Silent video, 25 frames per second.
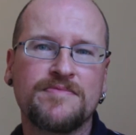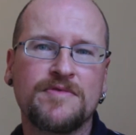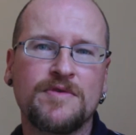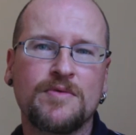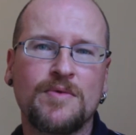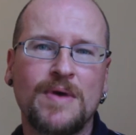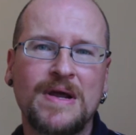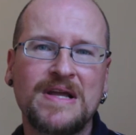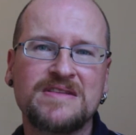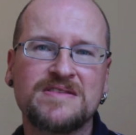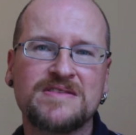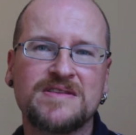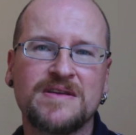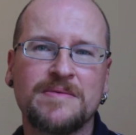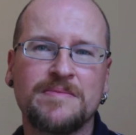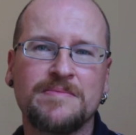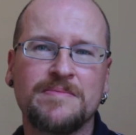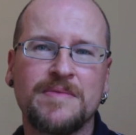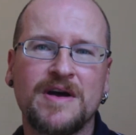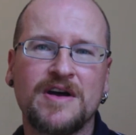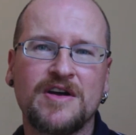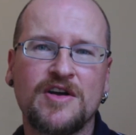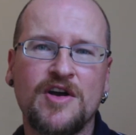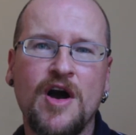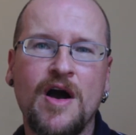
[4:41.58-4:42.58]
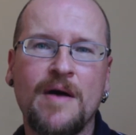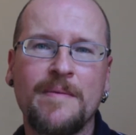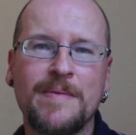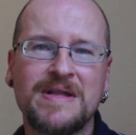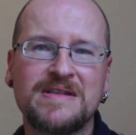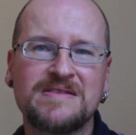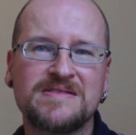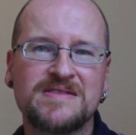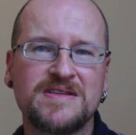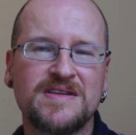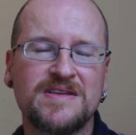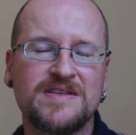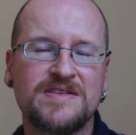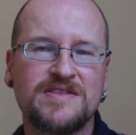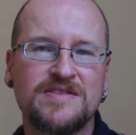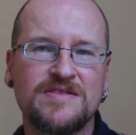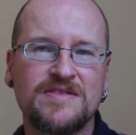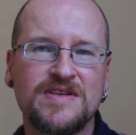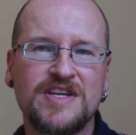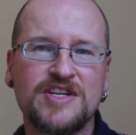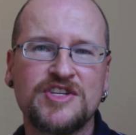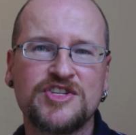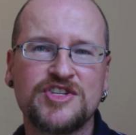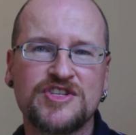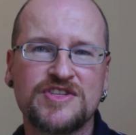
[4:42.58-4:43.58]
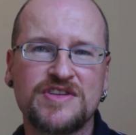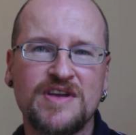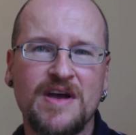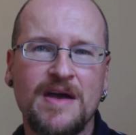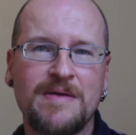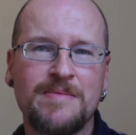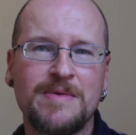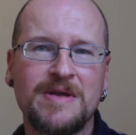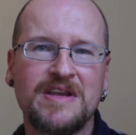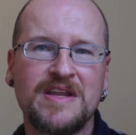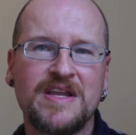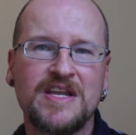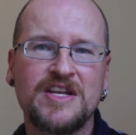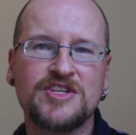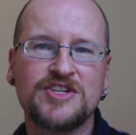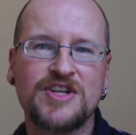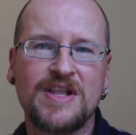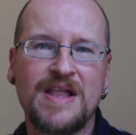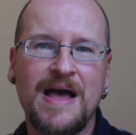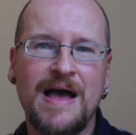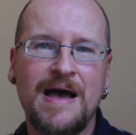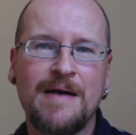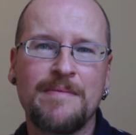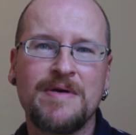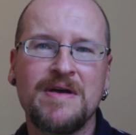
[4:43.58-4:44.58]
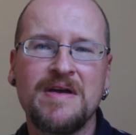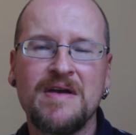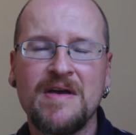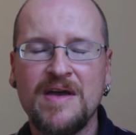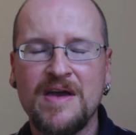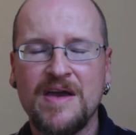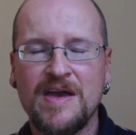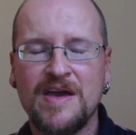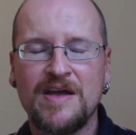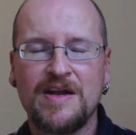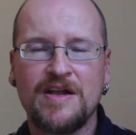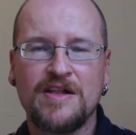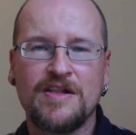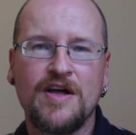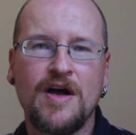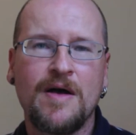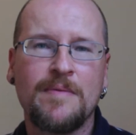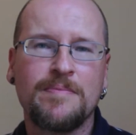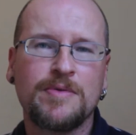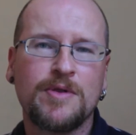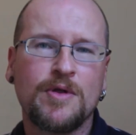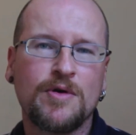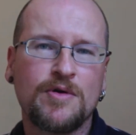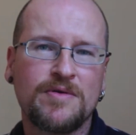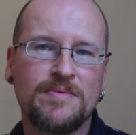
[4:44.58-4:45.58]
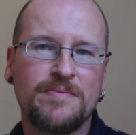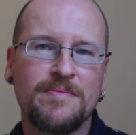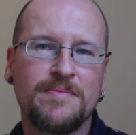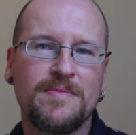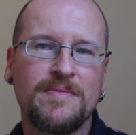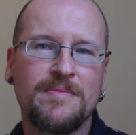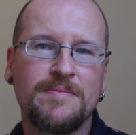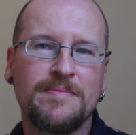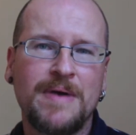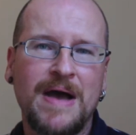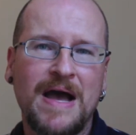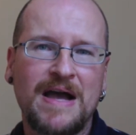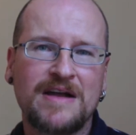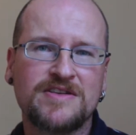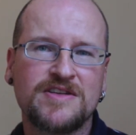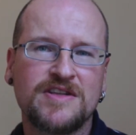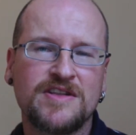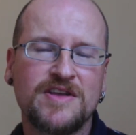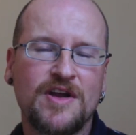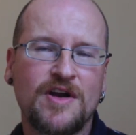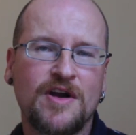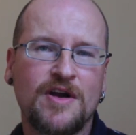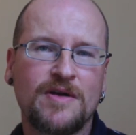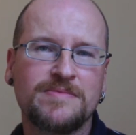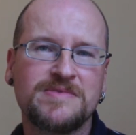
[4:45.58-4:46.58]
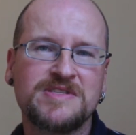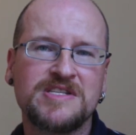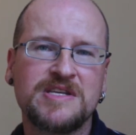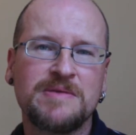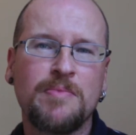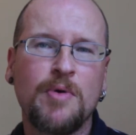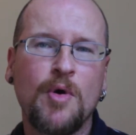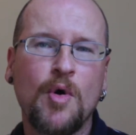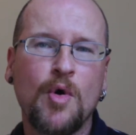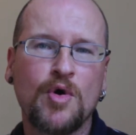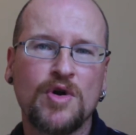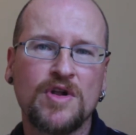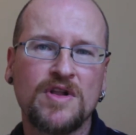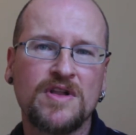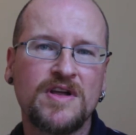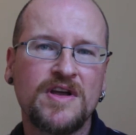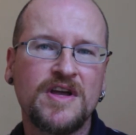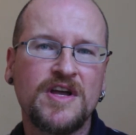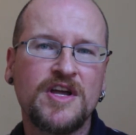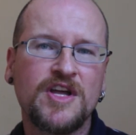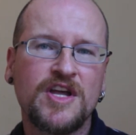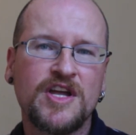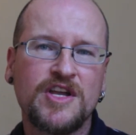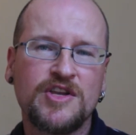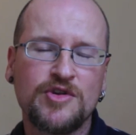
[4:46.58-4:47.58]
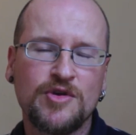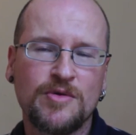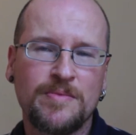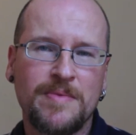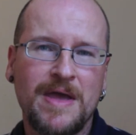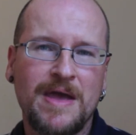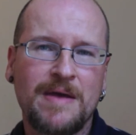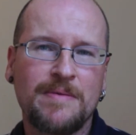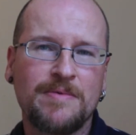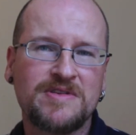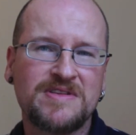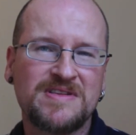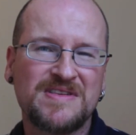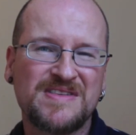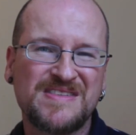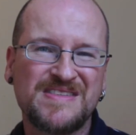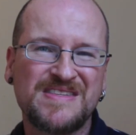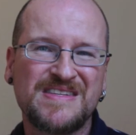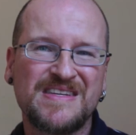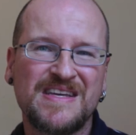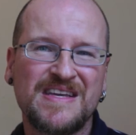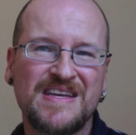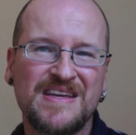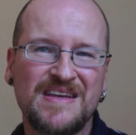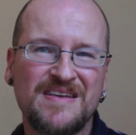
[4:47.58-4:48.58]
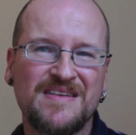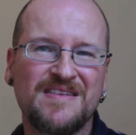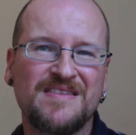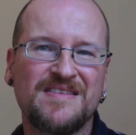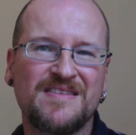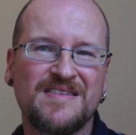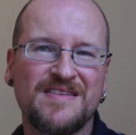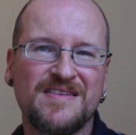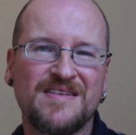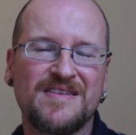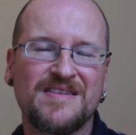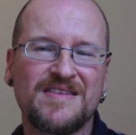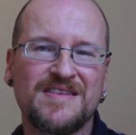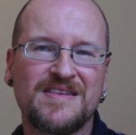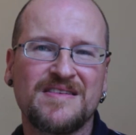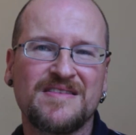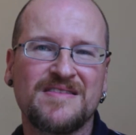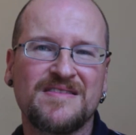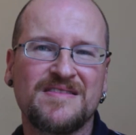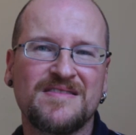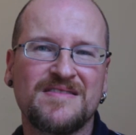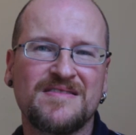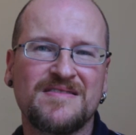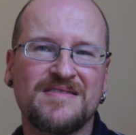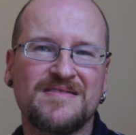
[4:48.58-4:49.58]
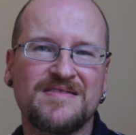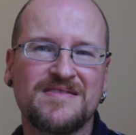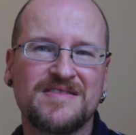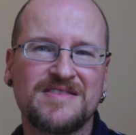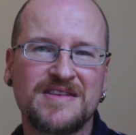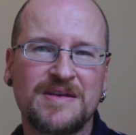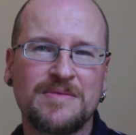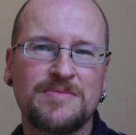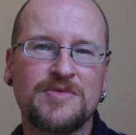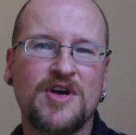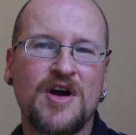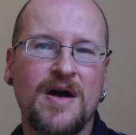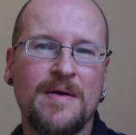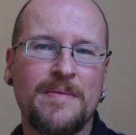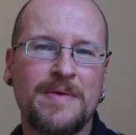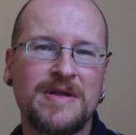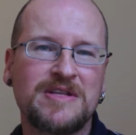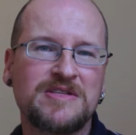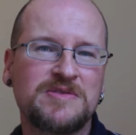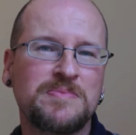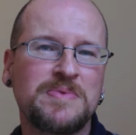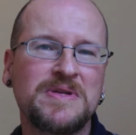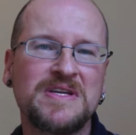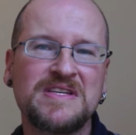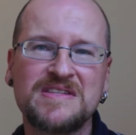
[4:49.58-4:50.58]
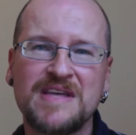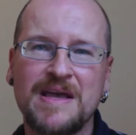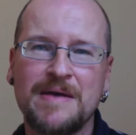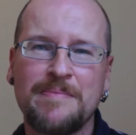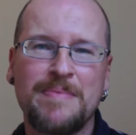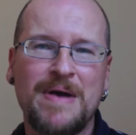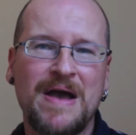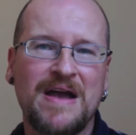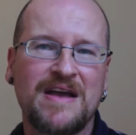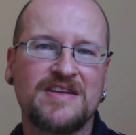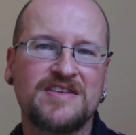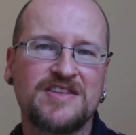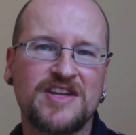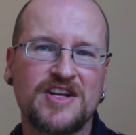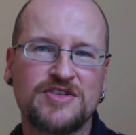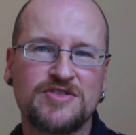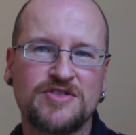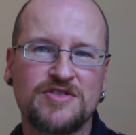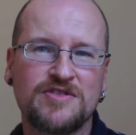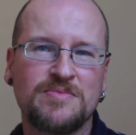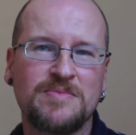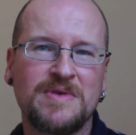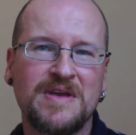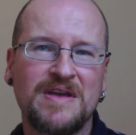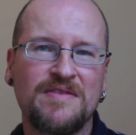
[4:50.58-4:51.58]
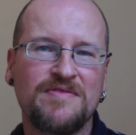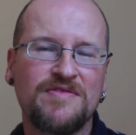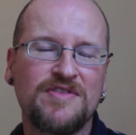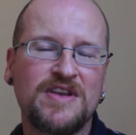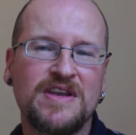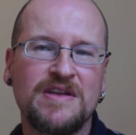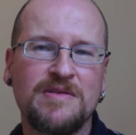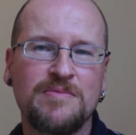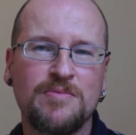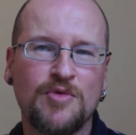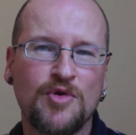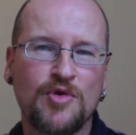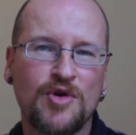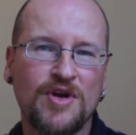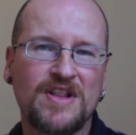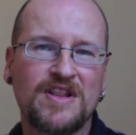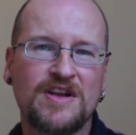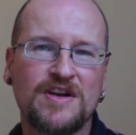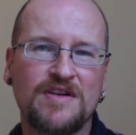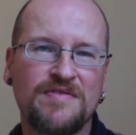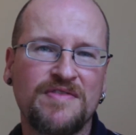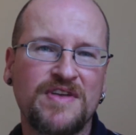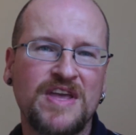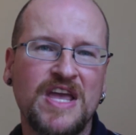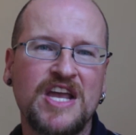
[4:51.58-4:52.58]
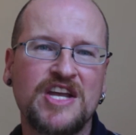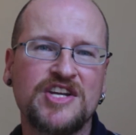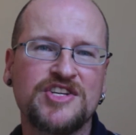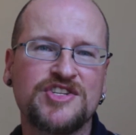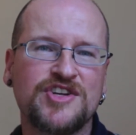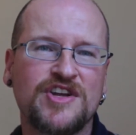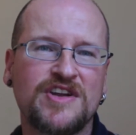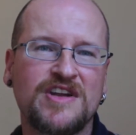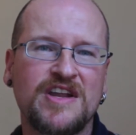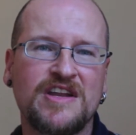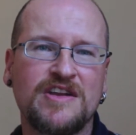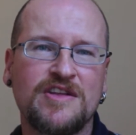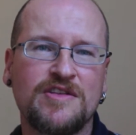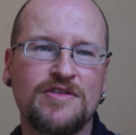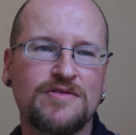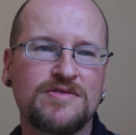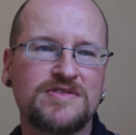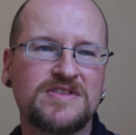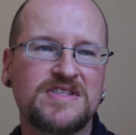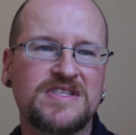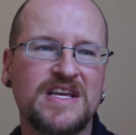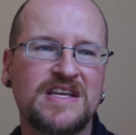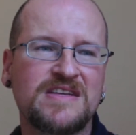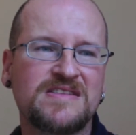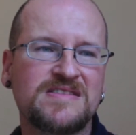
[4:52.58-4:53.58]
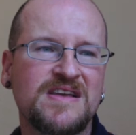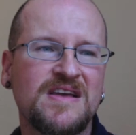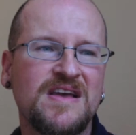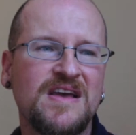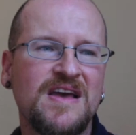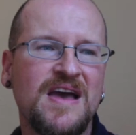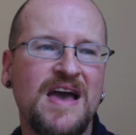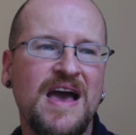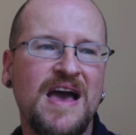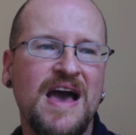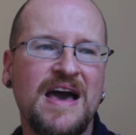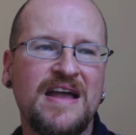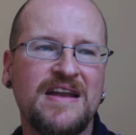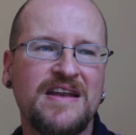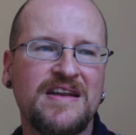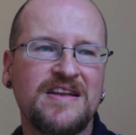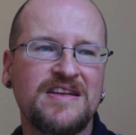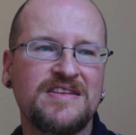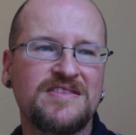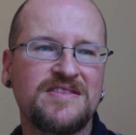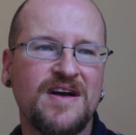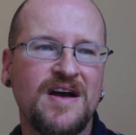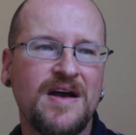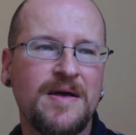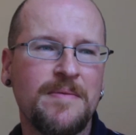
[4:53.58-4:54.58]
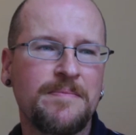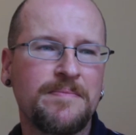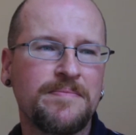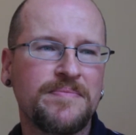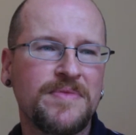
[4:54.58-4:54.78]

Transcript: write some comments into each assignment, each lab, and I'll upload them back to the RMC portal, and you'll be able to see some comments. Please get back in touch with me if you need more clarification on any of those things at any time.